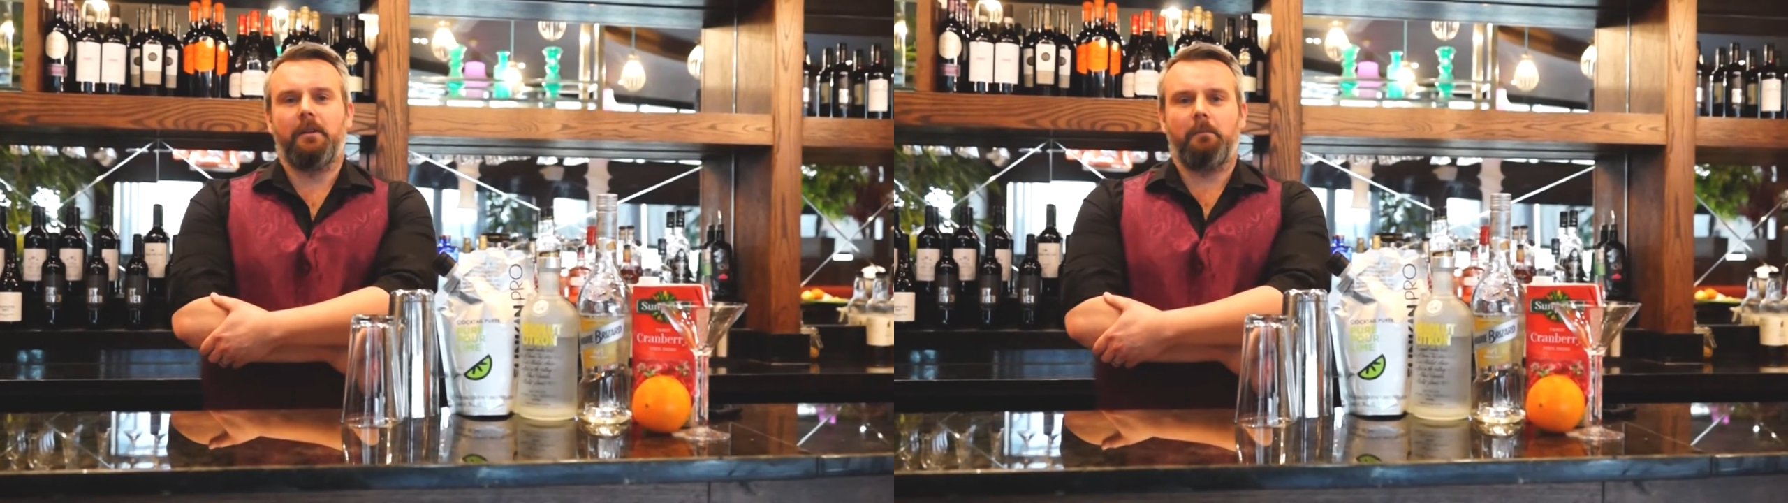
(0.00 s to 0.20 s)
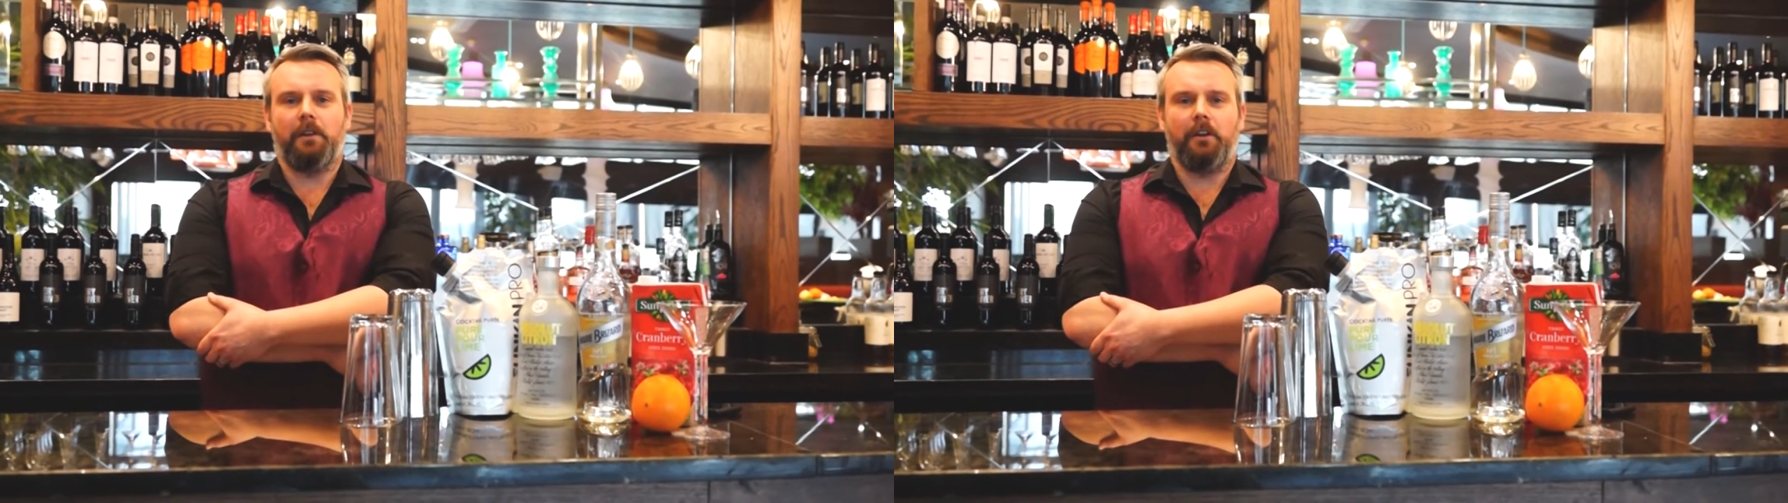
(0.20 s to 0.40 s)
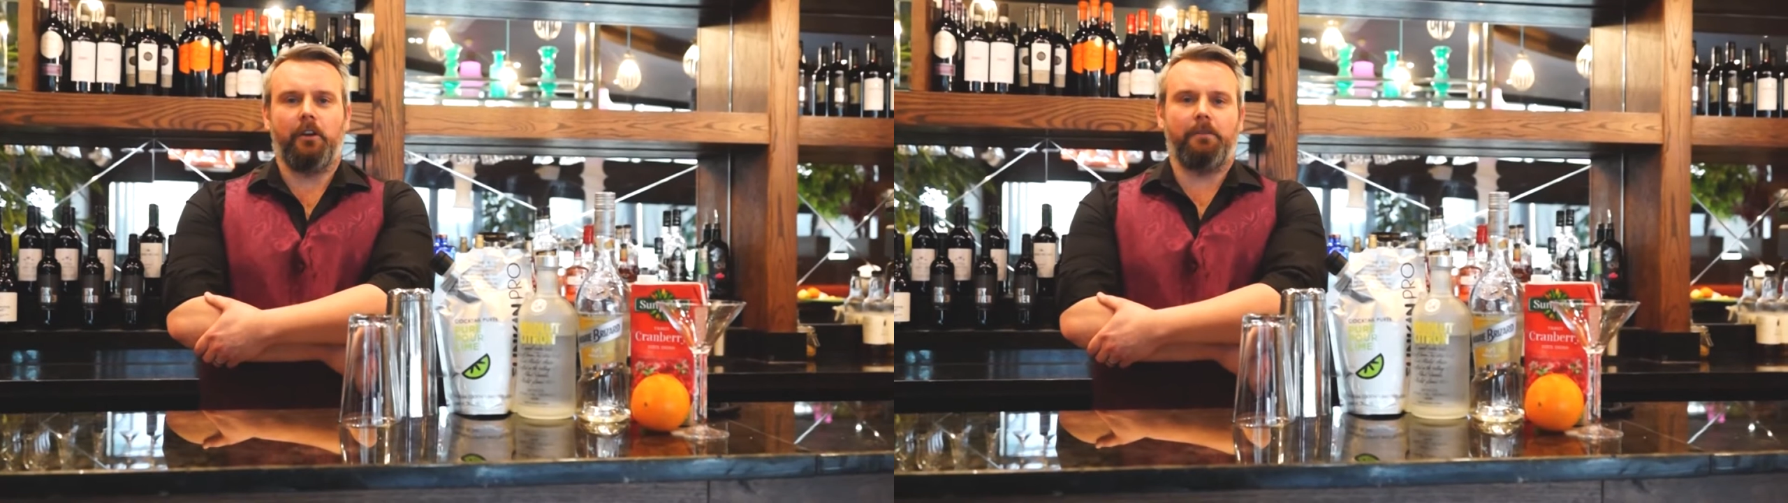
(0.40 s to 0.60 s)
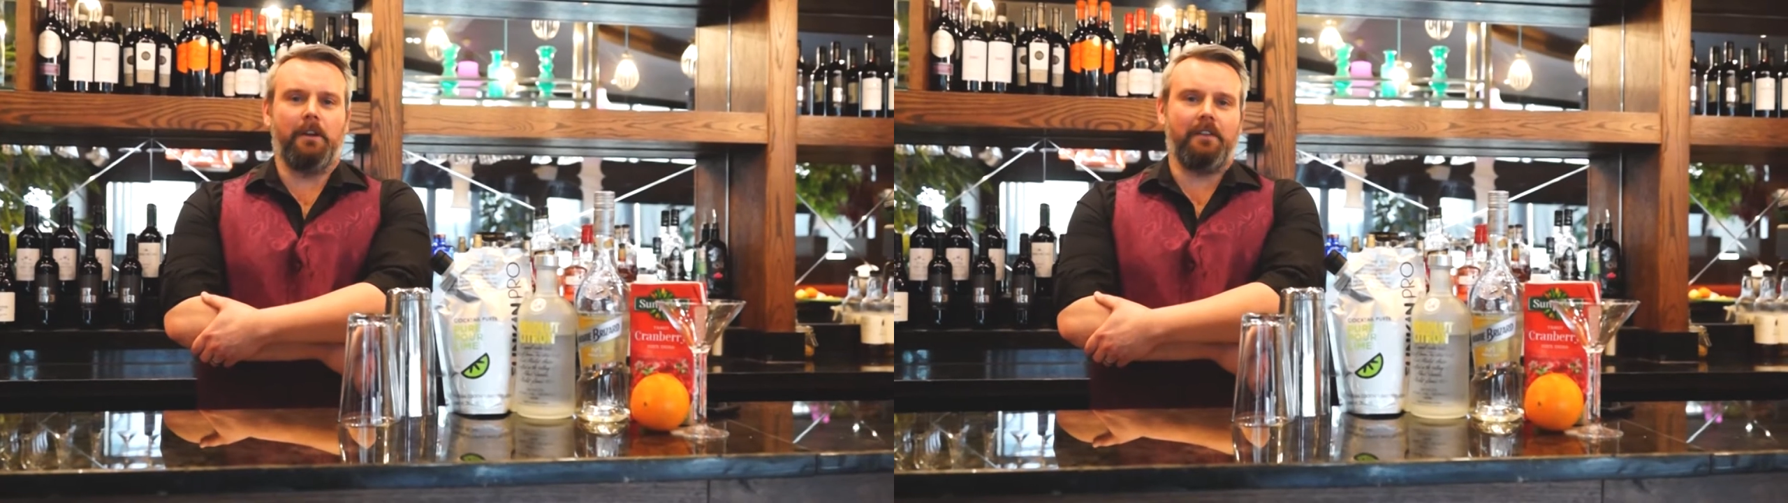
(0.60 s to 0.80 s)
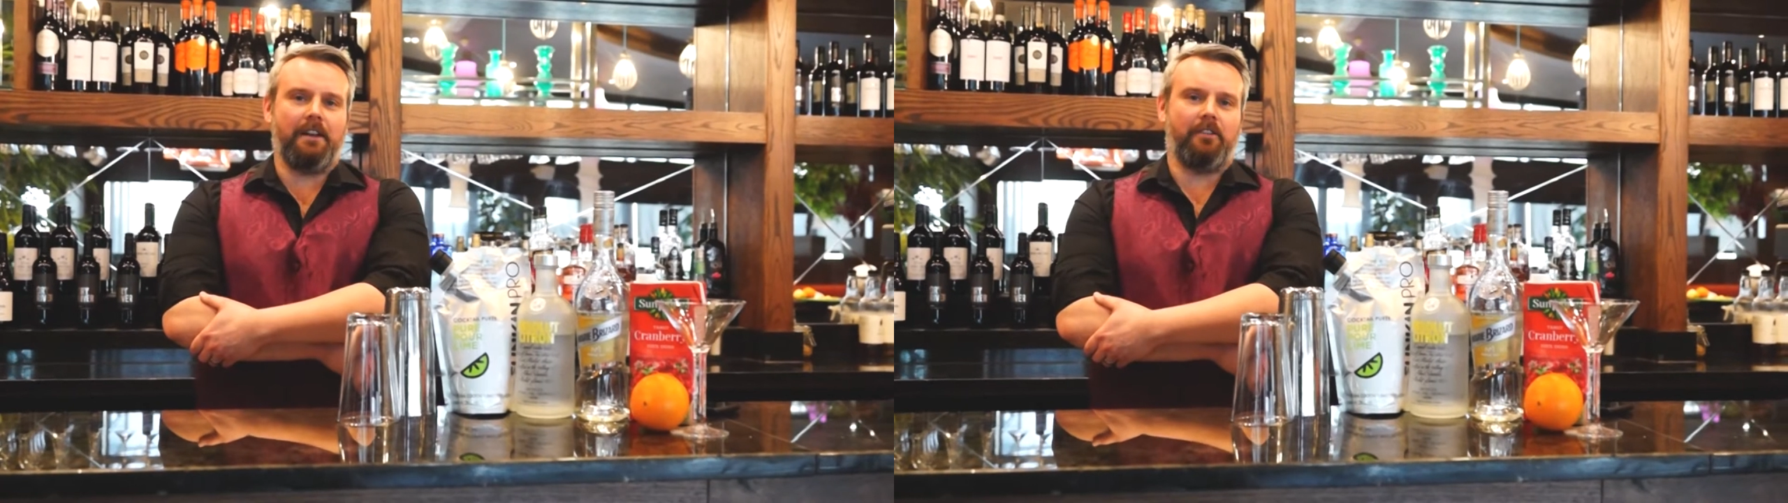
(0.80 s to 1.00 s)
but the
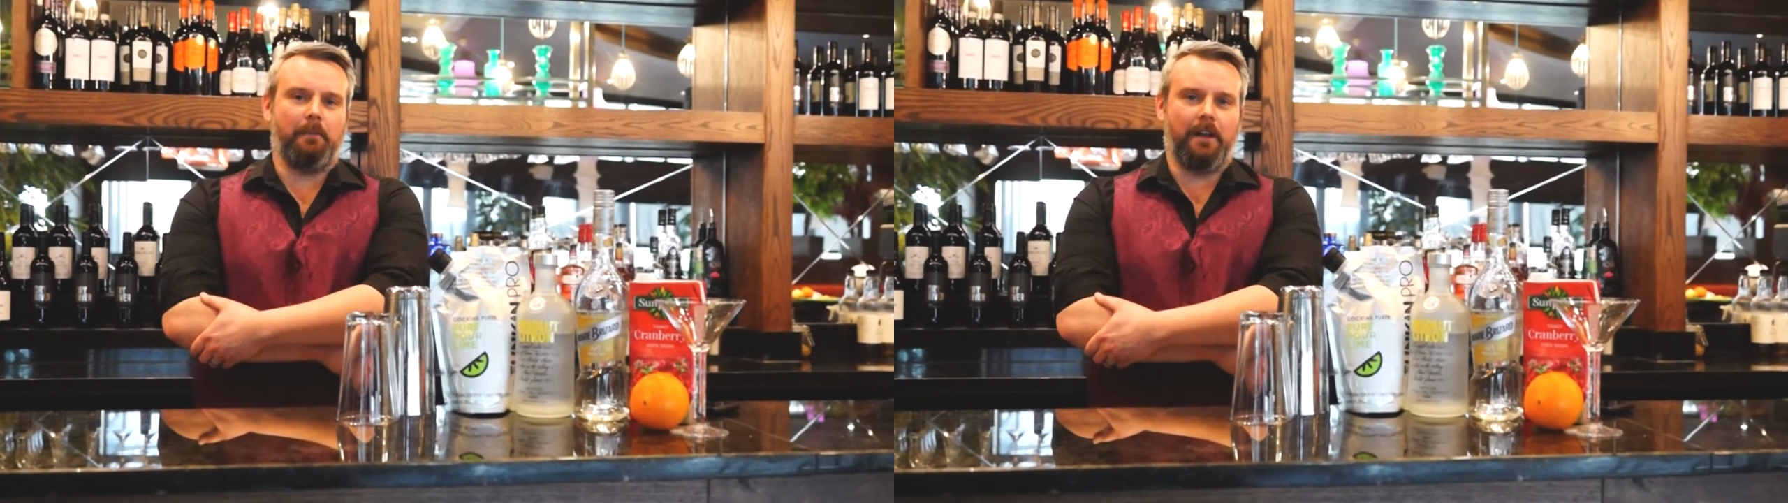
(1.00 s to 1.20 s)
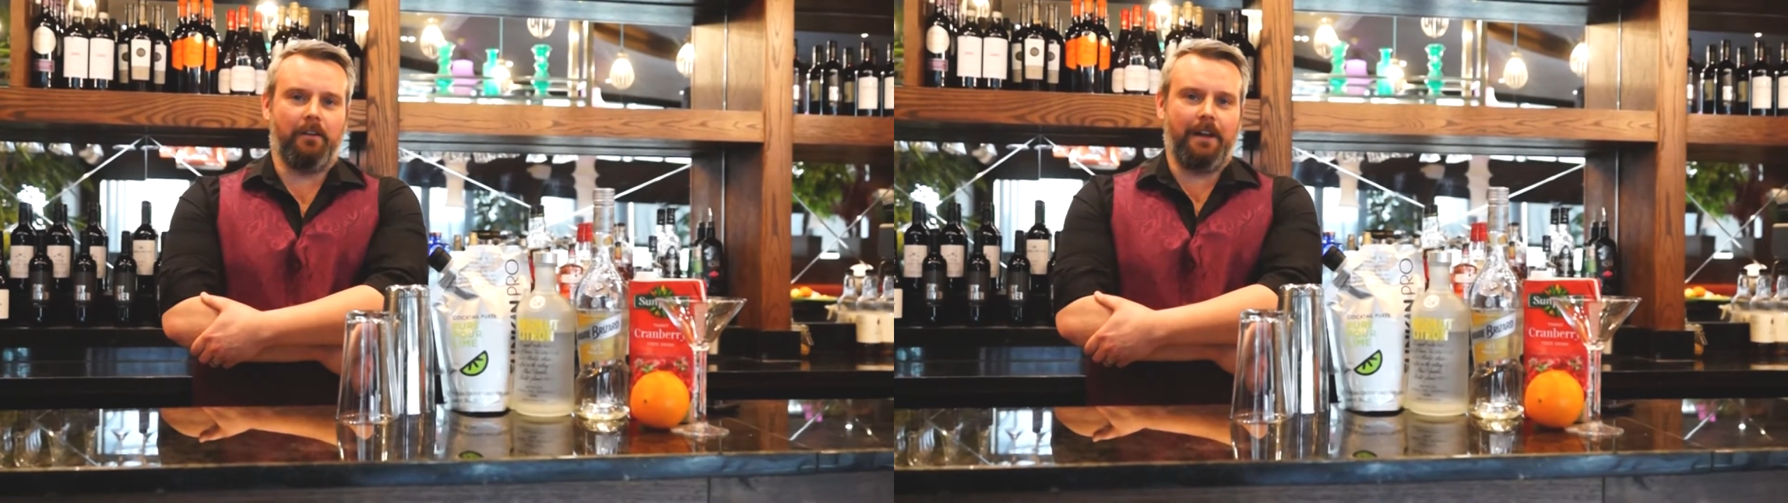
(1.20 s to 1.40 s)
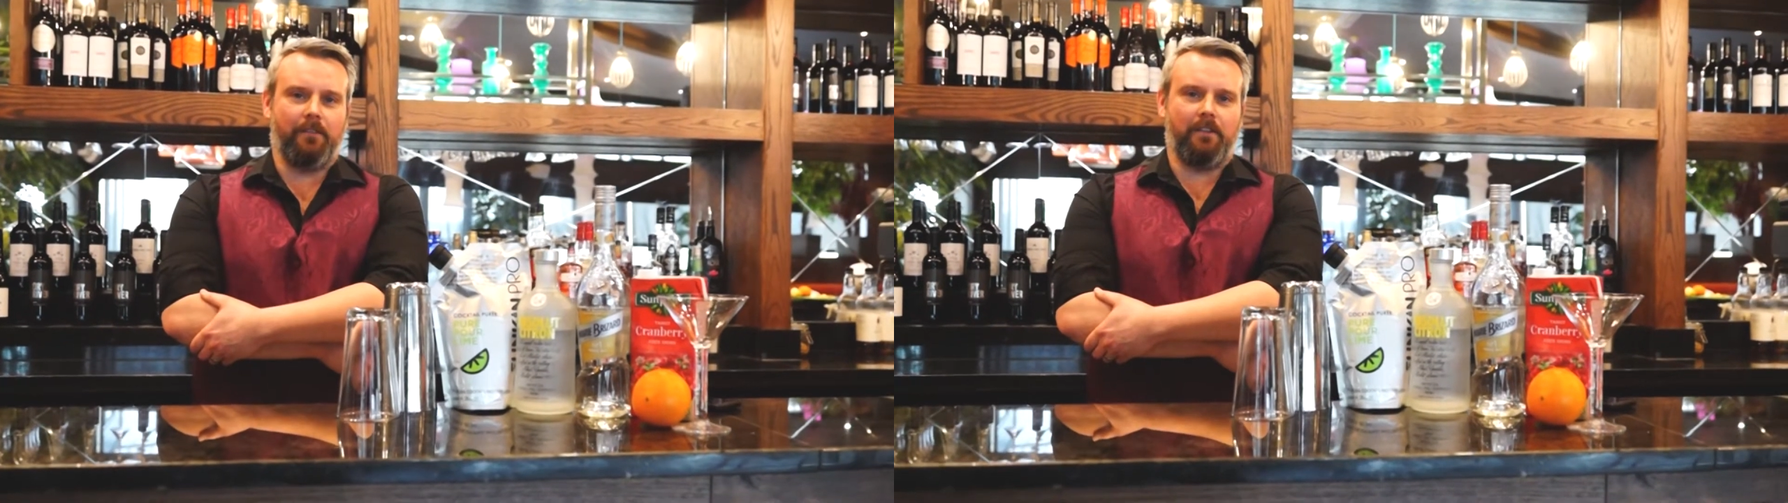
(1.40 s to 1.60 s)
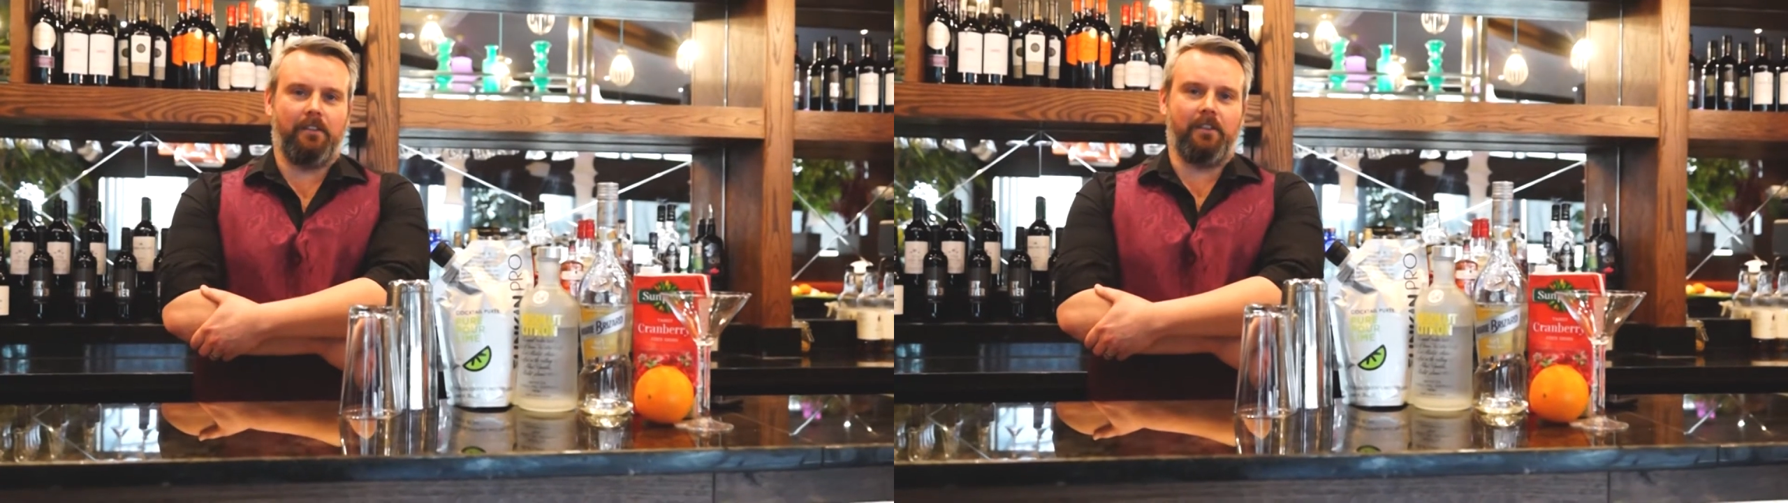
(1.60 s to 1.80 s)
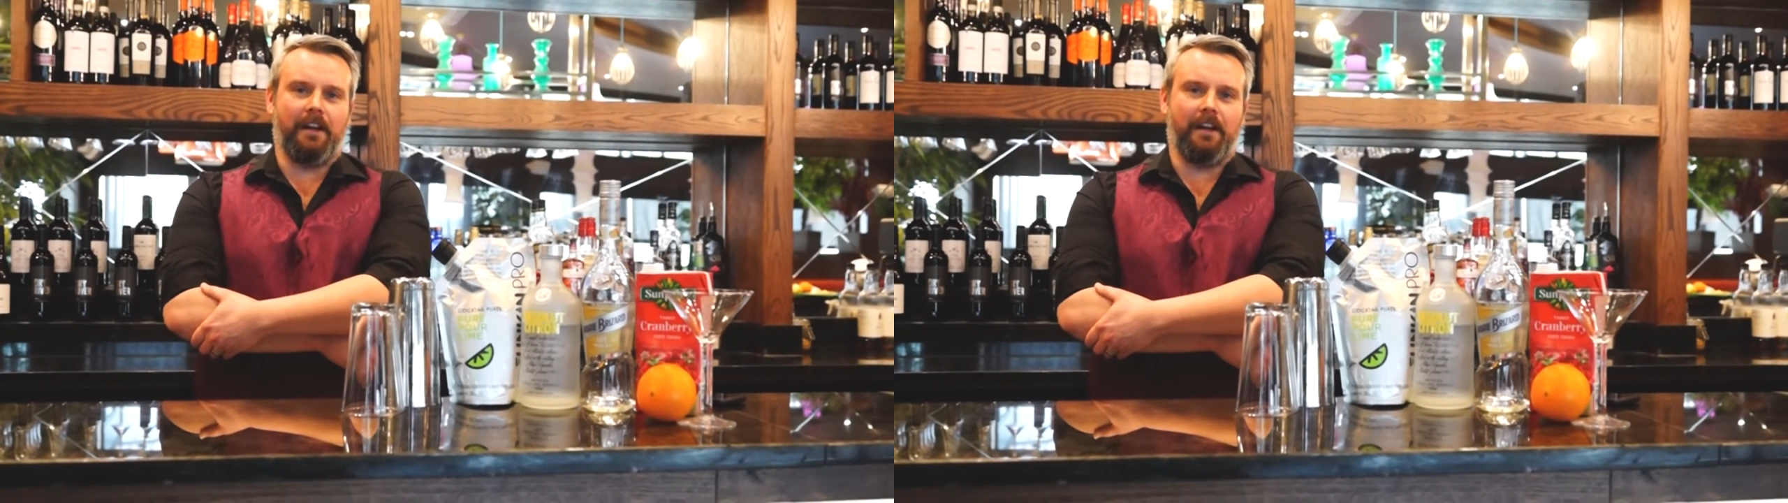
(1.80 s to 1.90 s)
Cosmo's actually been around since the